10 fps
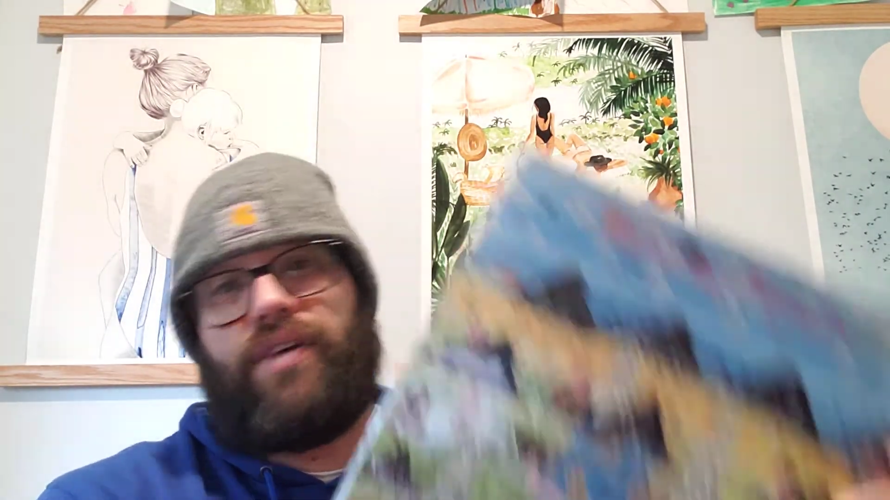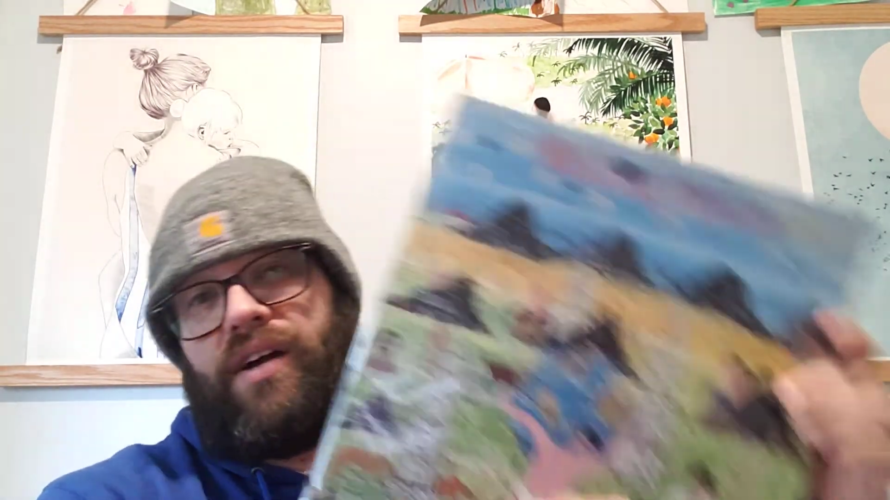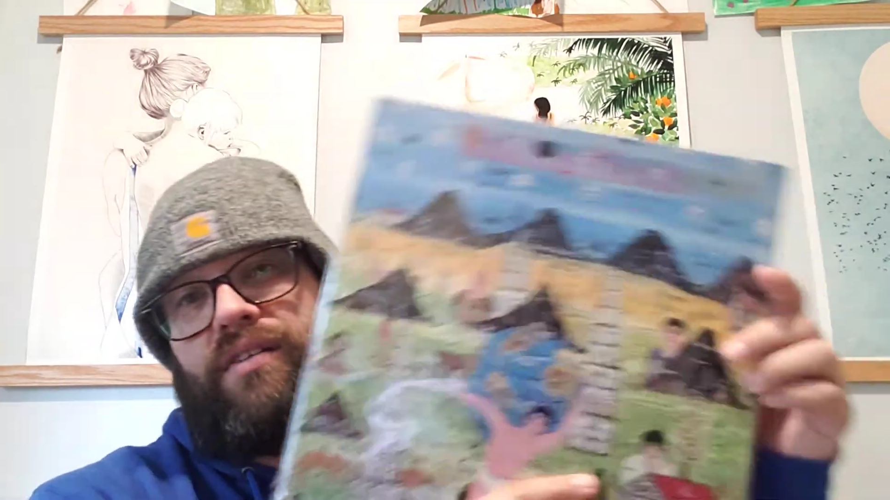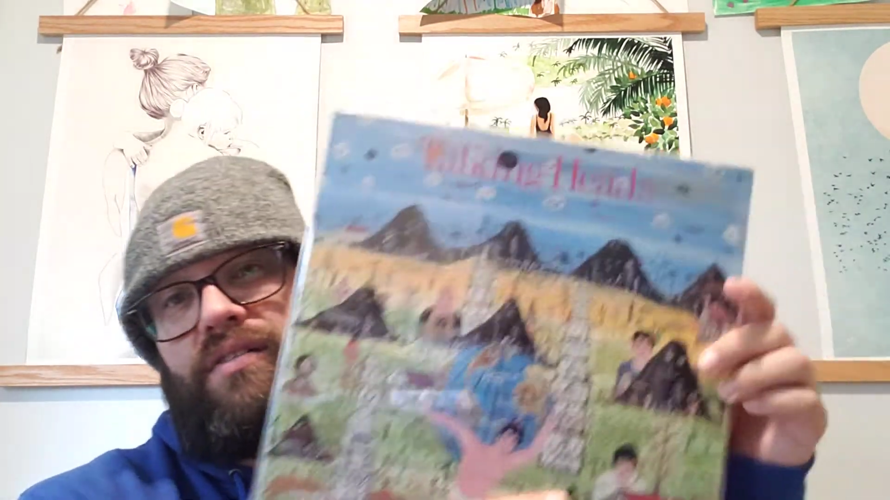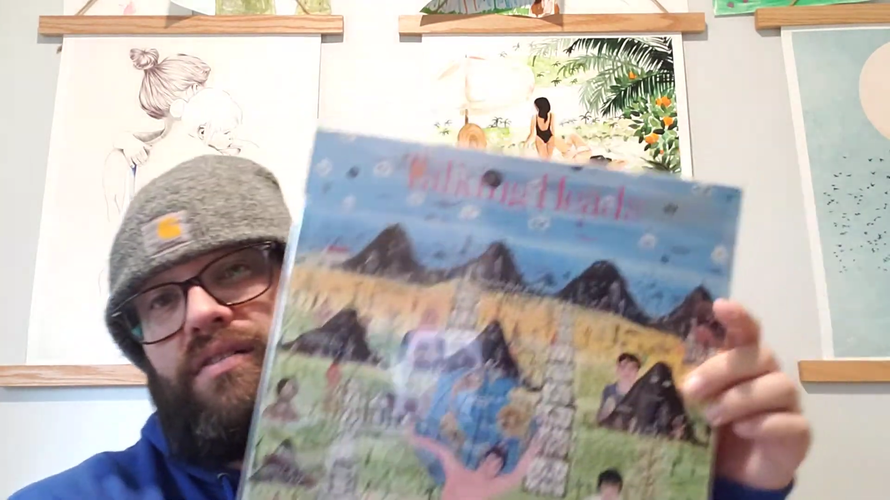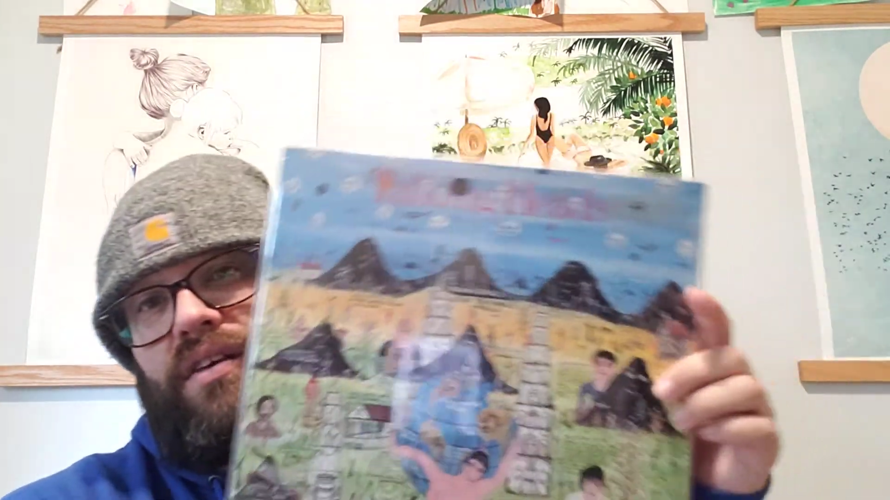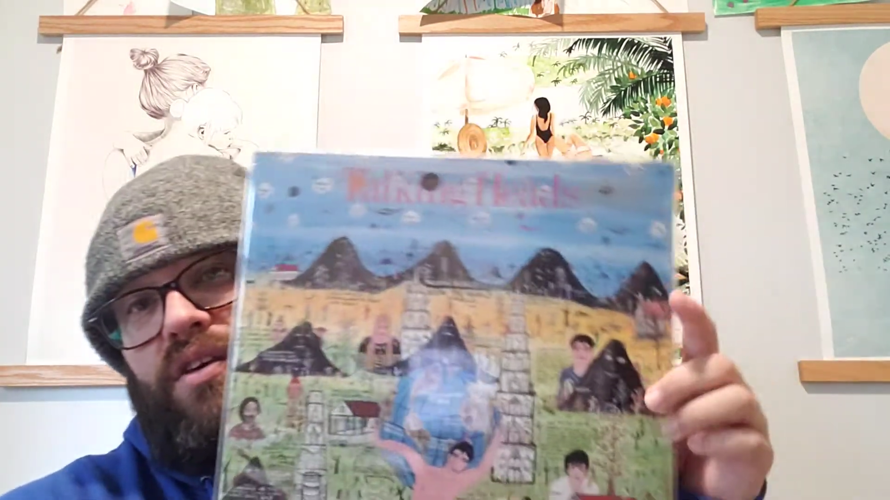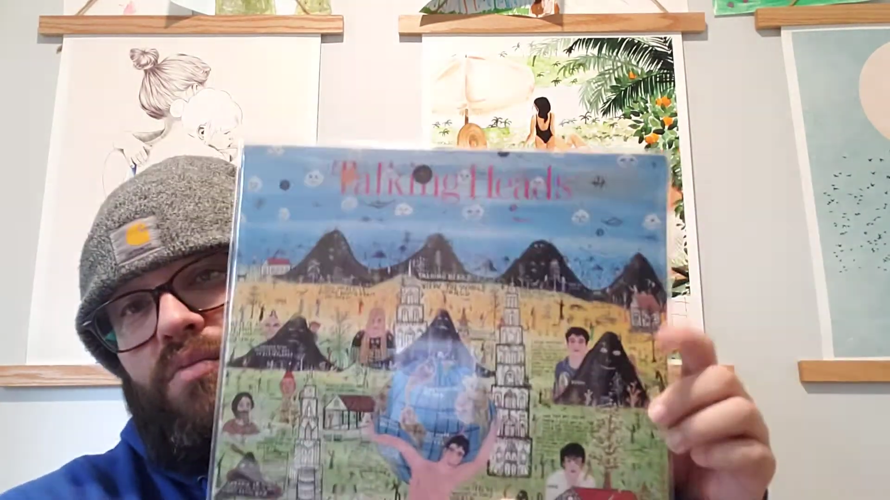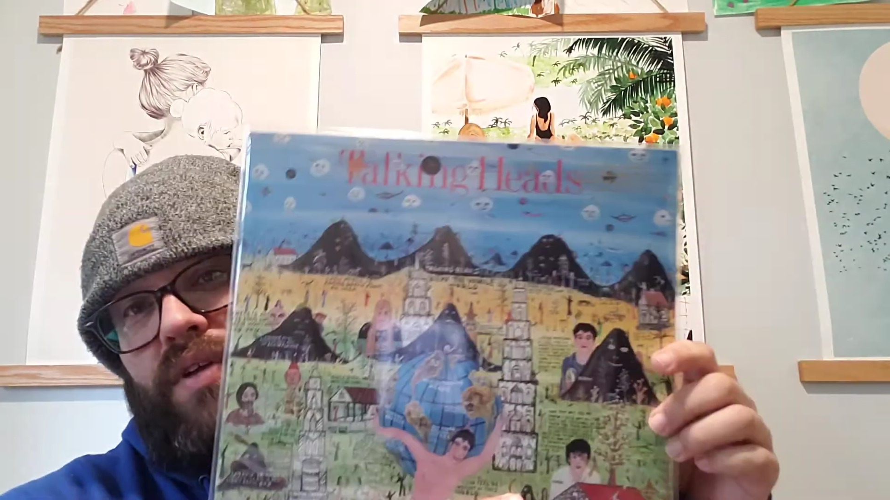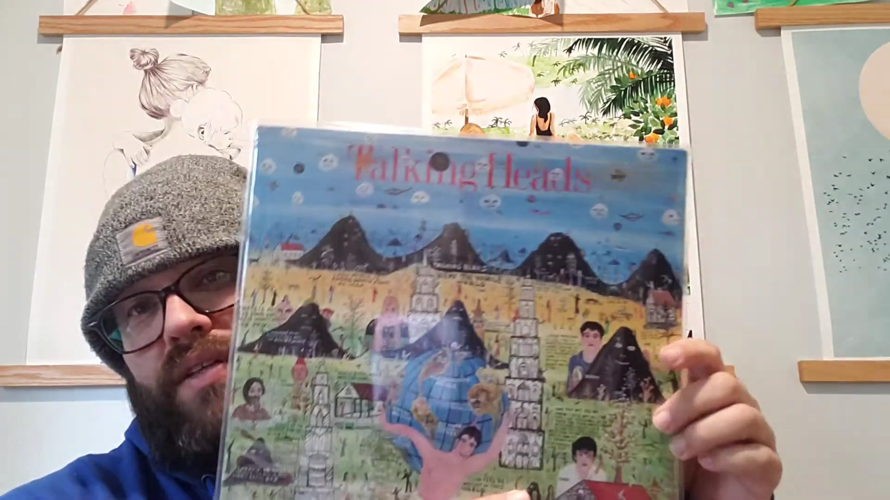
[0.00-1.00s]
vinyl.
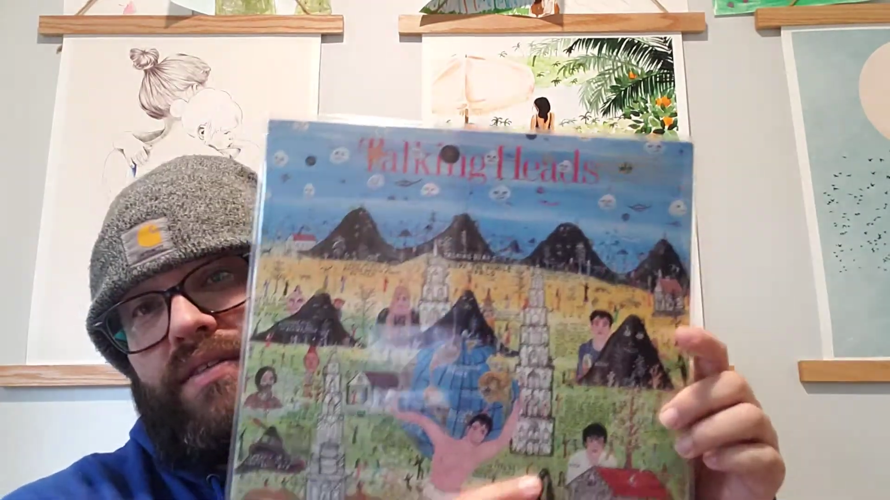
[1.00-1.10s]
That's